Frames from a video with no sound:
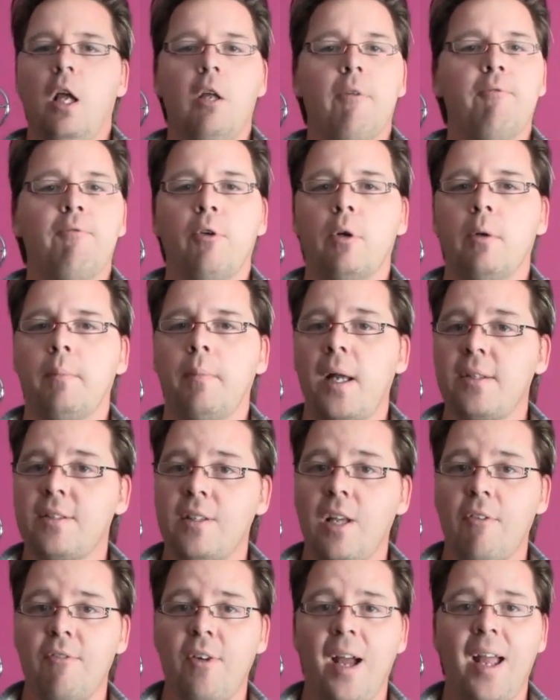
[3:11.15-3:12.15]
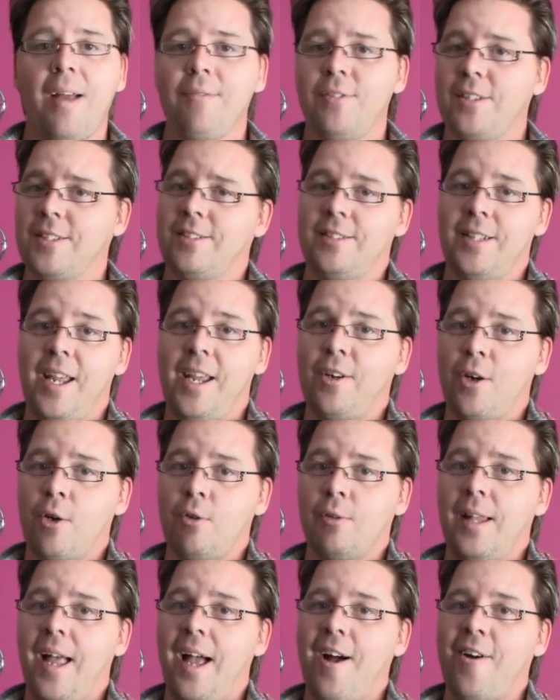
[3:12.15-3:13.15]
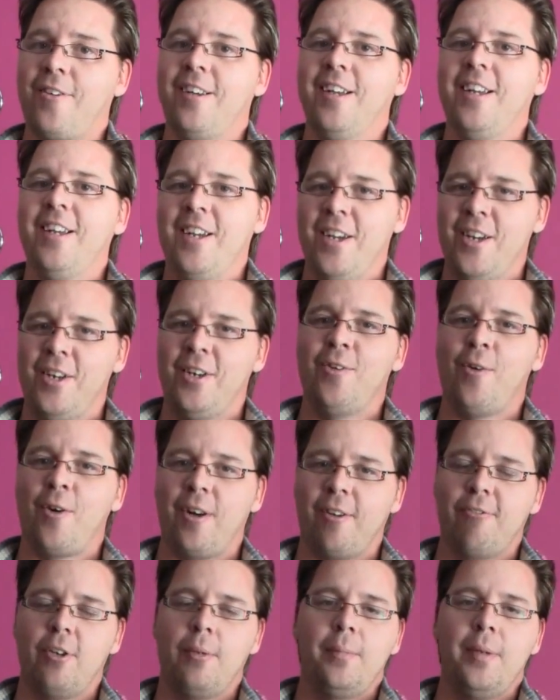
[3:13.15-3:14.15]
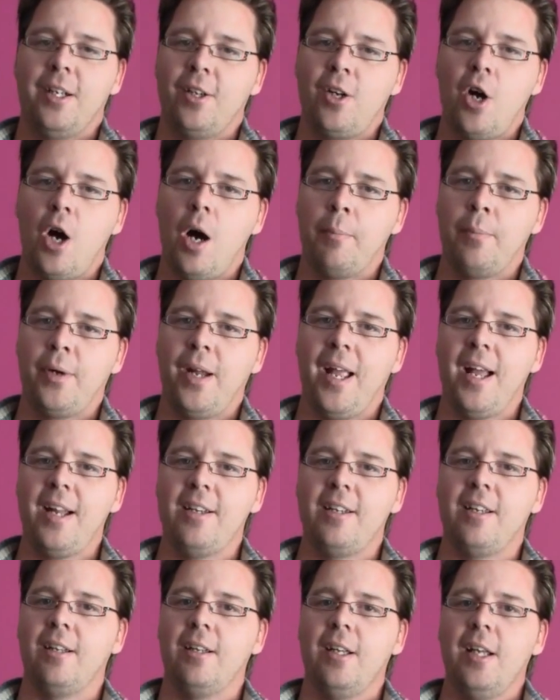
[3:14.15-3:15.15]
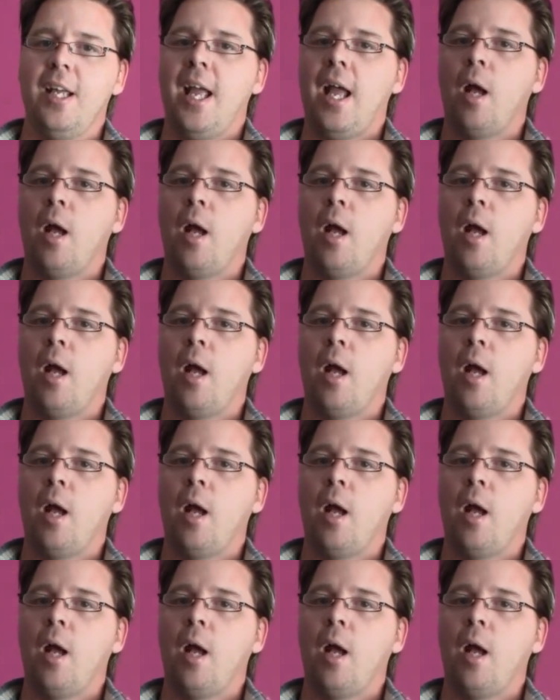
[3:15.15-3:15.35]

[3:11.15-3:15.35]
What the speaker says: and for myself I have to say it out loud in order for me to comprehend it.